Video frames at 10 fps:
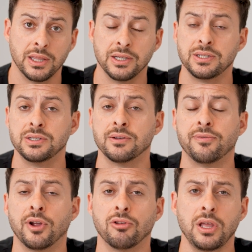This is a
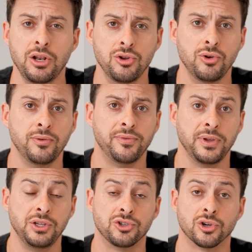fairly new
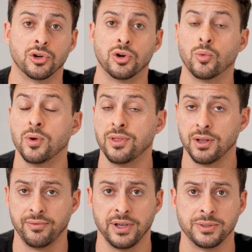feature
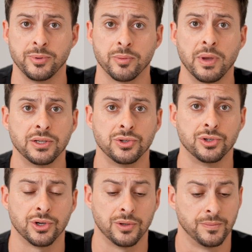within Facebook
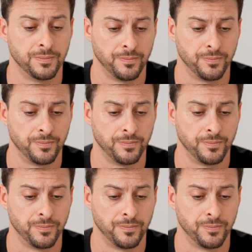Messenger.